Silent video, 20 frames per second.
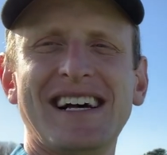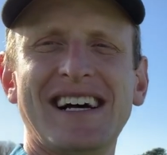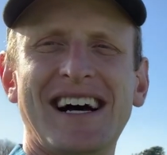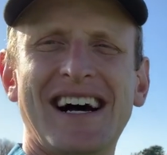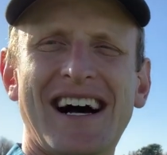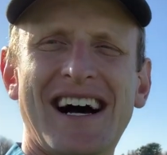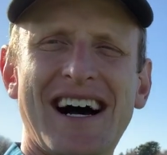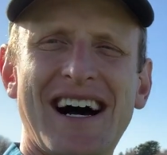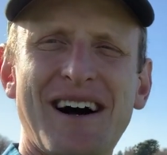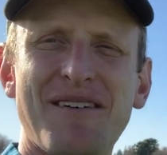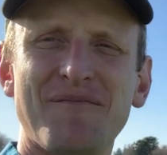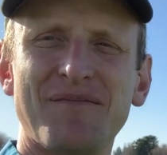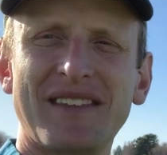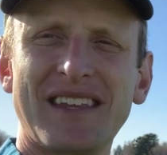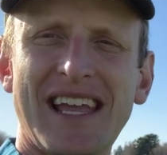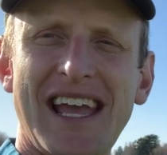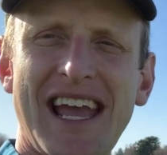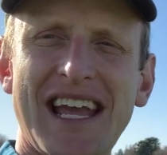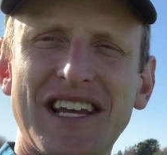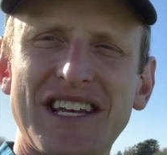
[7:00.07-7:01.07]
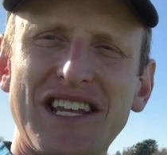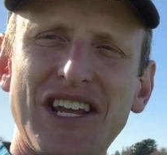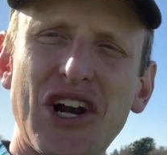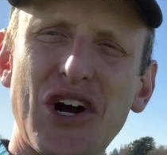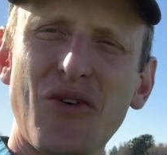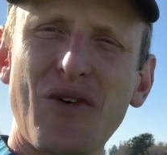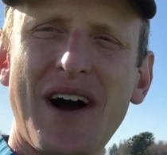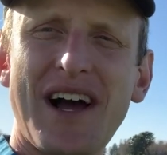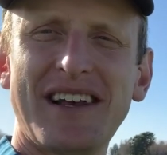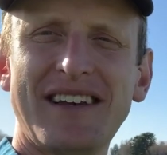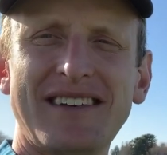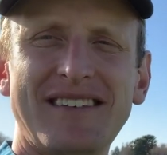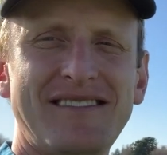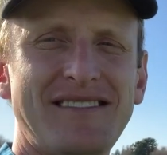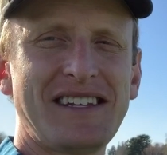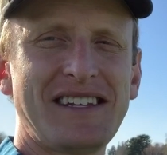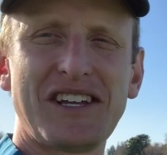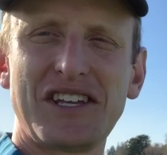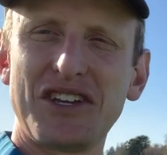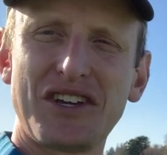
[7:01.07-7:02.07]
And you know what?
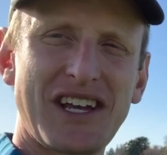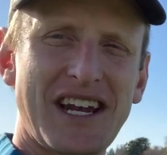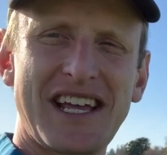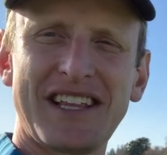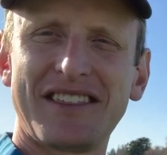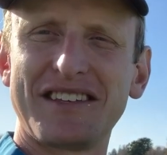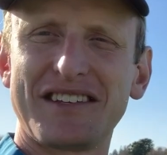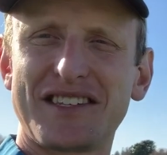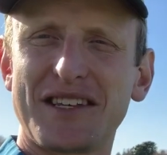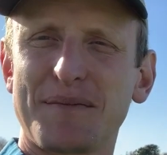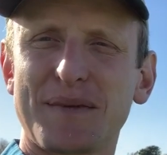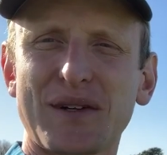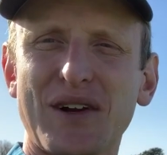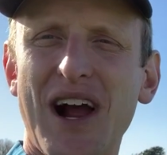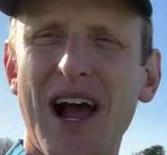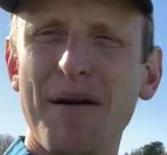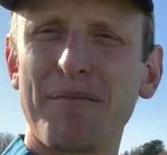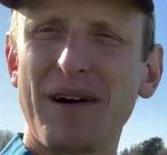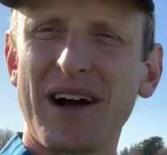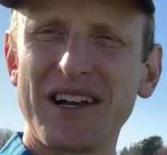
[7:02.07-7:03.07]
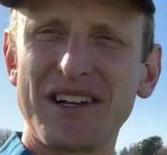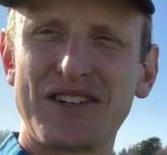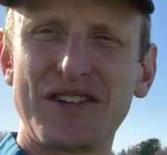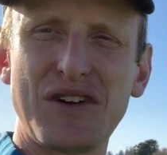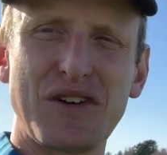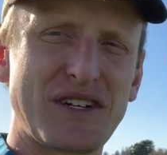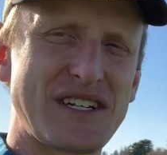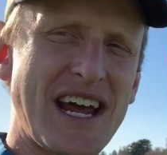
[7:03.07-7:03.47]
You can hit the subscribe button too.